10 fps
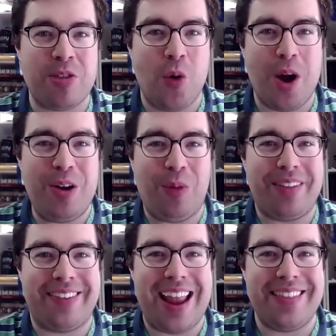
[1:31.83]
is going to
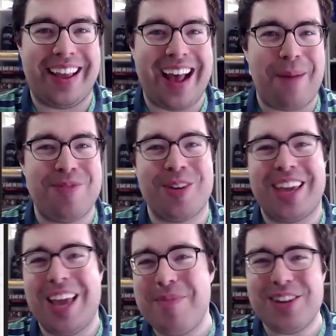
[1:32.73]
retain the Cup.
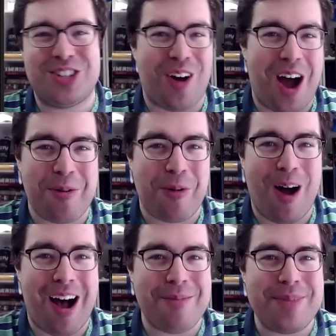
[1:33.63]
So give me Jon
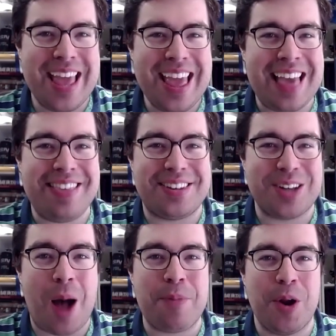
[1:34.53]
Rahm as the
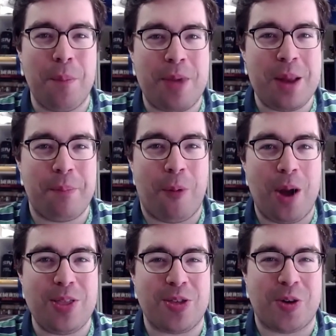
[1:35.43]
top European
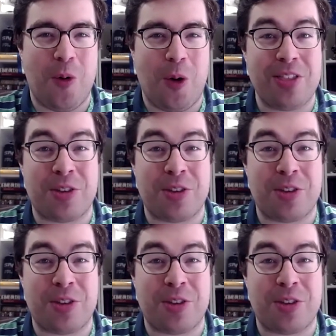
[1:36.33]
point scorer.